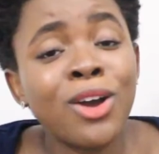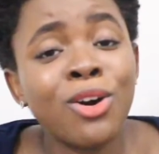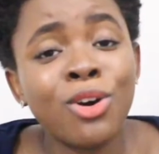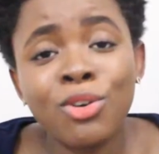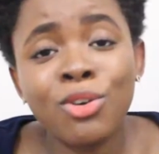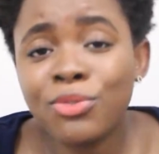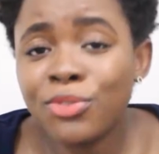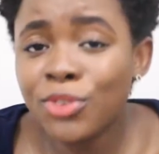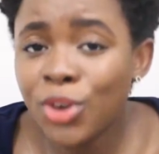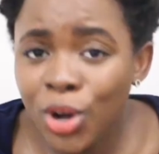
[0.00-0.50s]

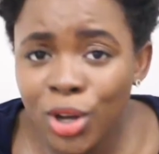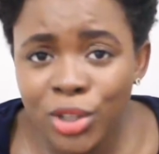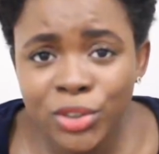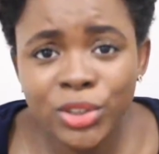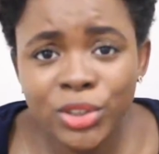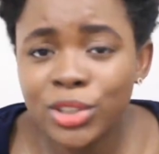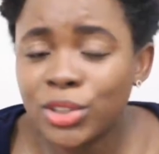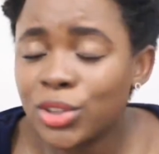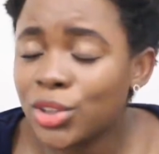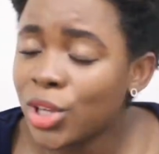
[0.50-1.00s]
Of
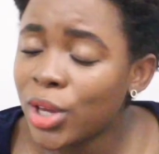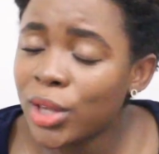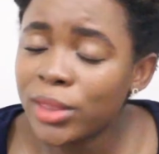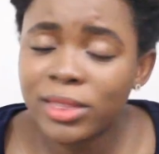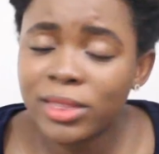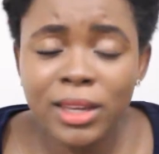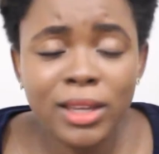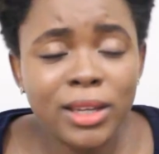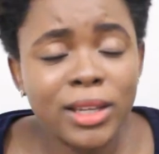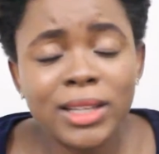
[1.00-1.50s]
course, the
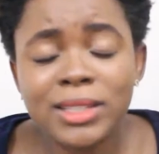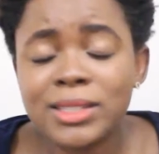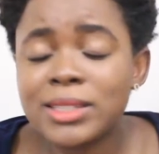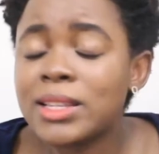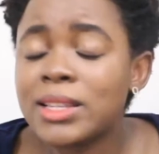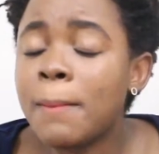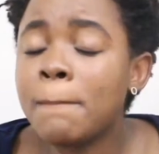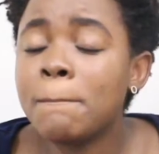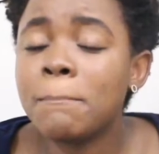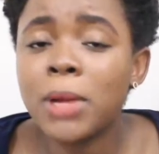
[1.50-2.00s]
third thing
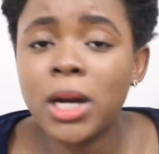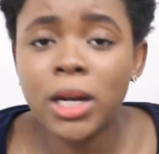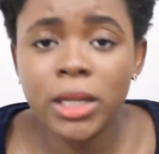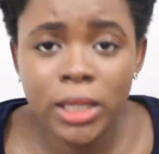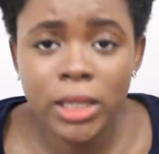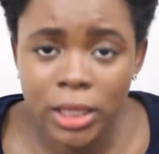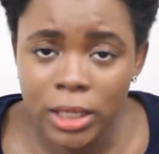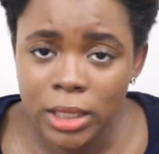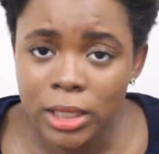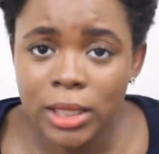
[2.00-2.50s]
is the
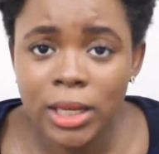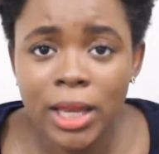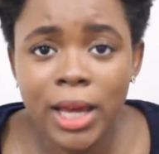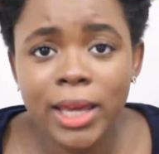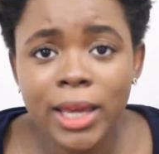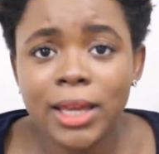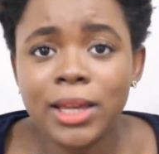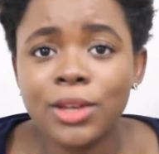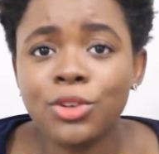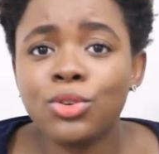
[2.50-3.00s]
money.
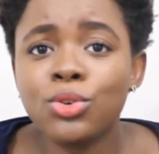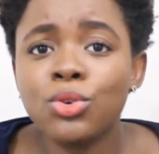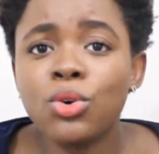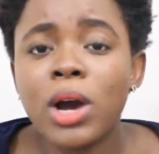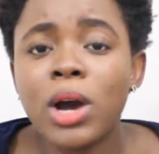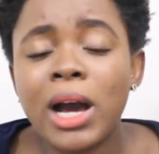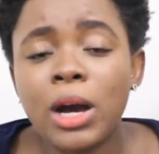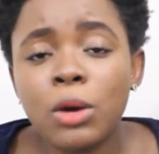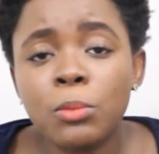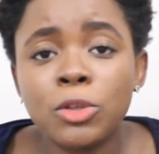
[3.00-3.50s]
Like, you
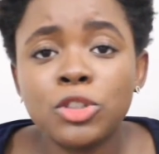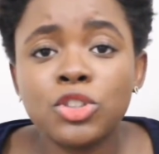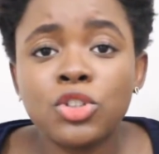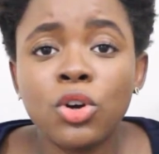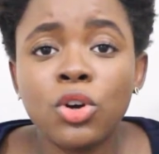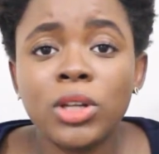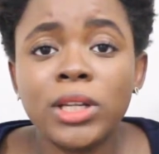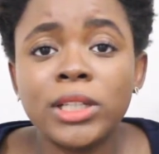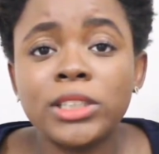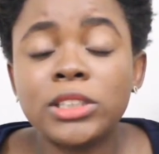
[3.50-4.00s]
know how much
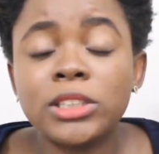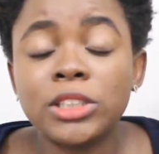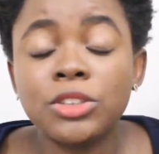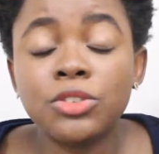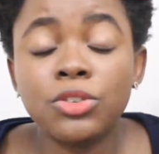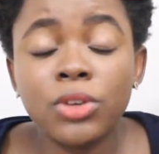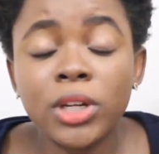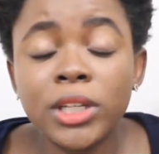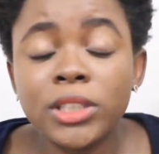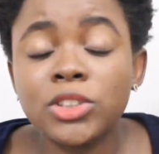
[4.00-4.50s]
college
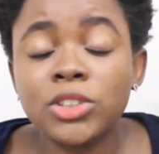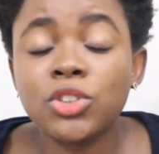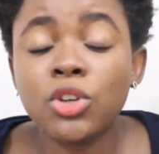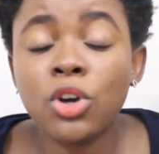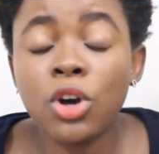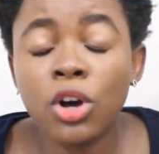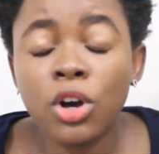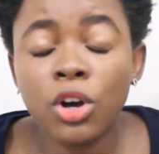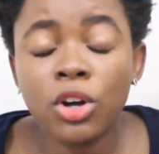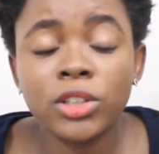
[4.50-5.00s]
degrees
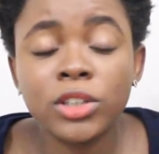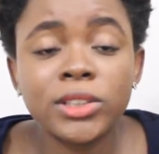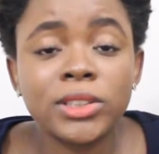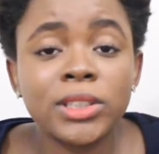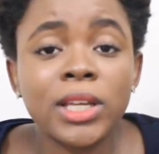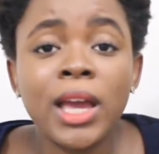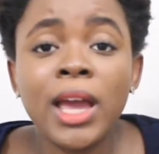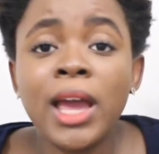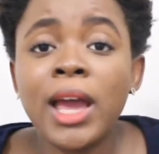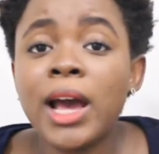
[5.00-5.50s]

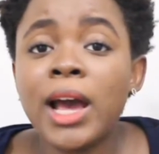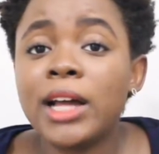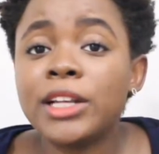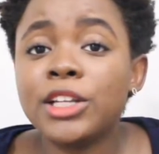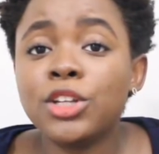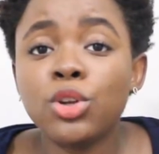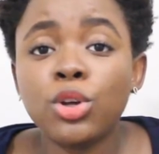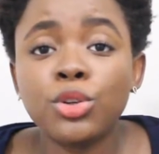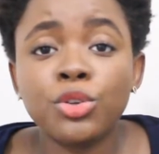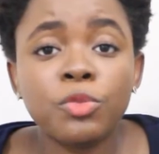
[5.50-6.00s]
cost,
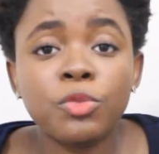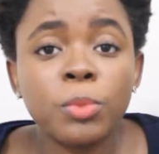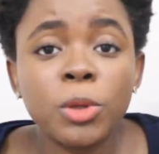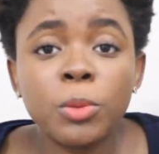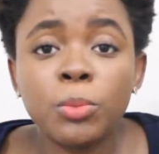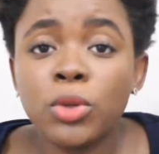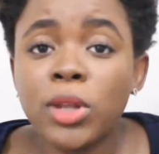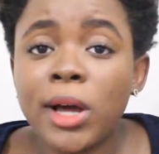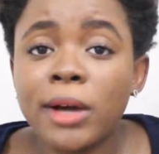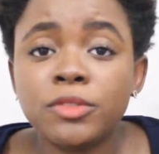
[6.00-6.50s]
and a lot of
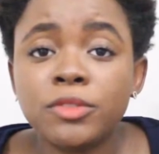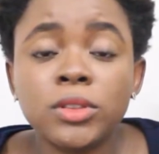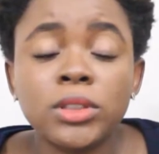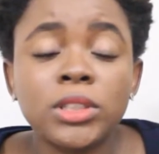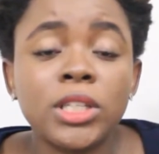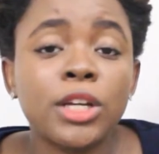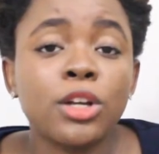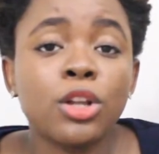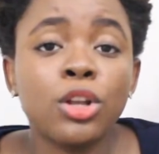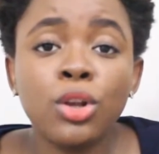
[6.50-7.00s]
people have
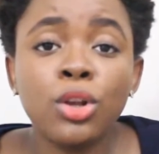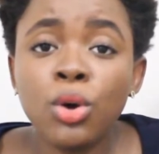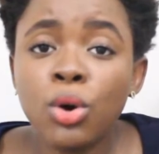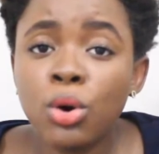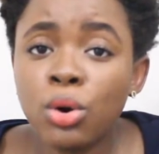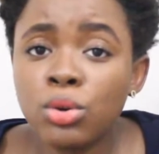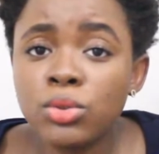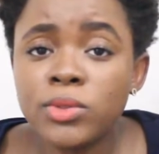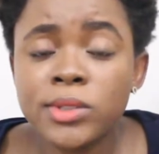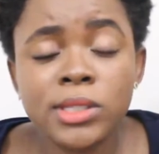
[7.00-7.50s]
to take
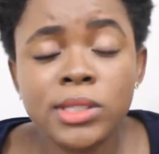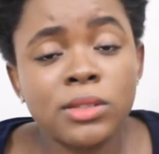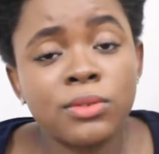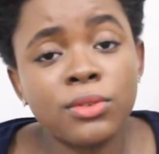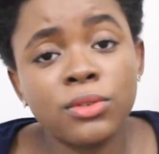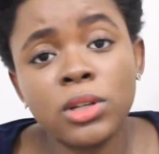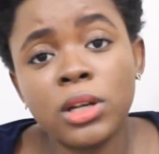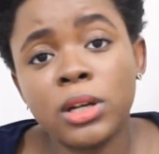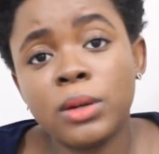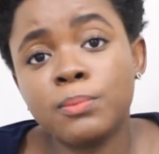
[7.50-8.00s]

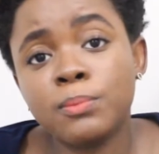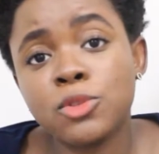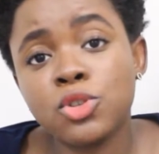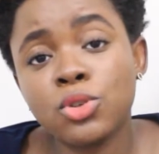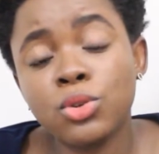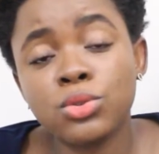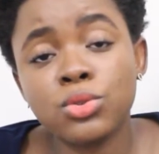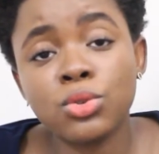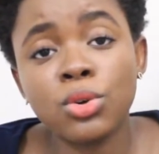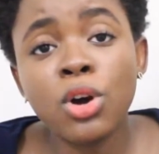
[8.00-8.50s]
loans
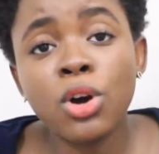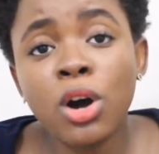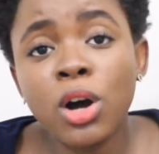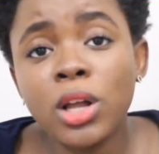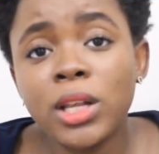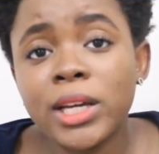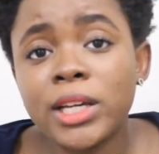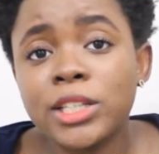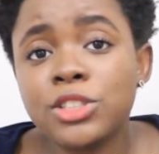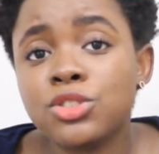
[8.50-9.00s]
to go to
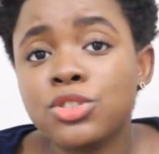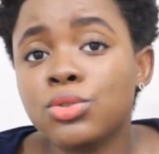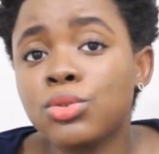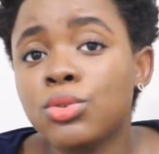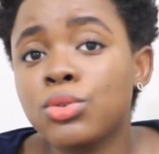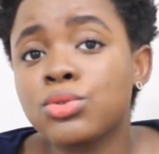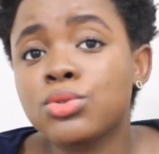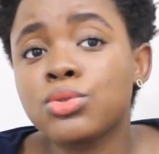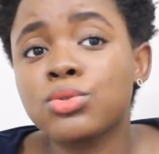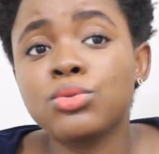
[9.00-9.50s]
college, to
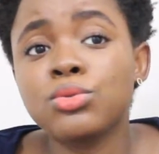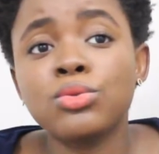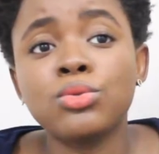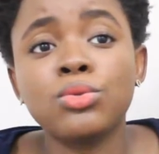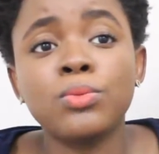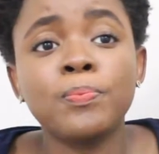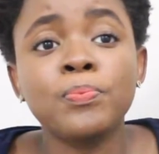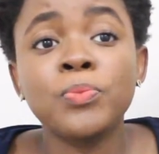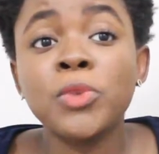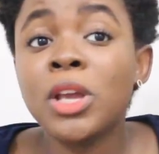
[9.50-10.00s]
go
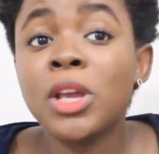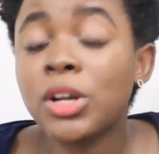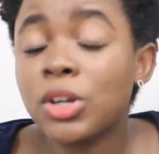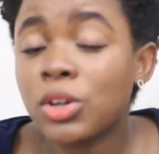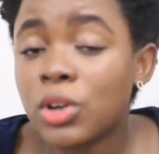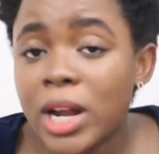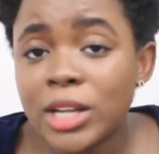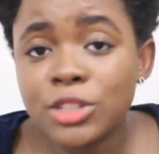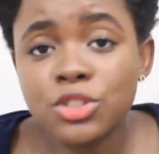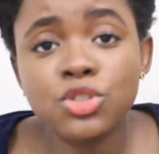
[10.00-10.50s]
to
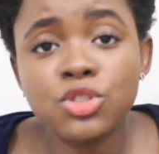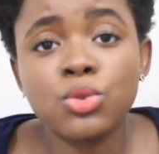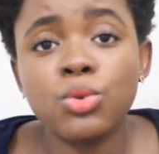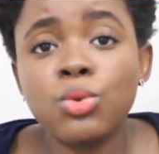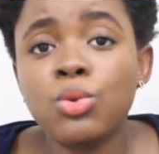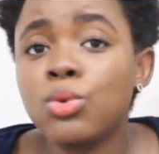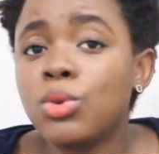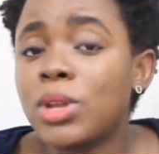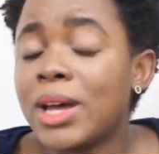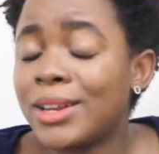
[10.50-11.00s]
grad
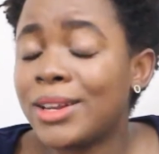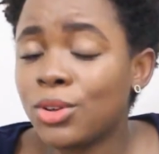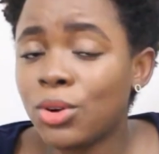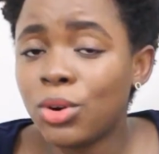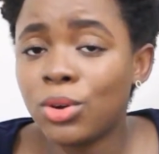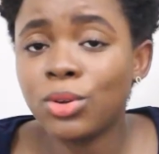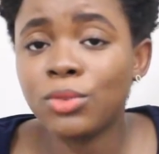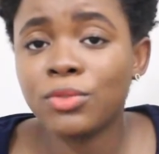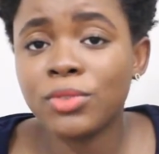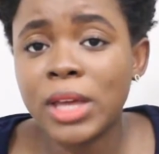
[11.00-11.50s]
school and
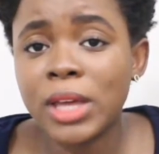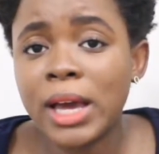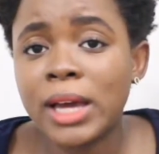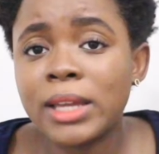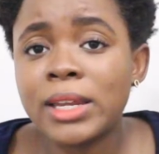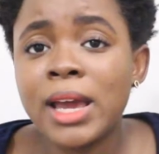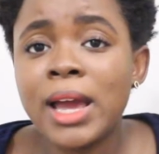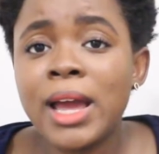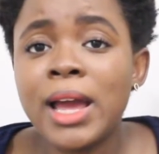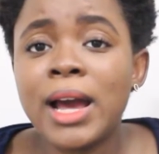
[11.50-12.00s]
all of
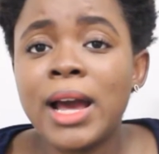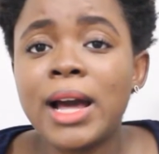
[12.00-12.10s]
that.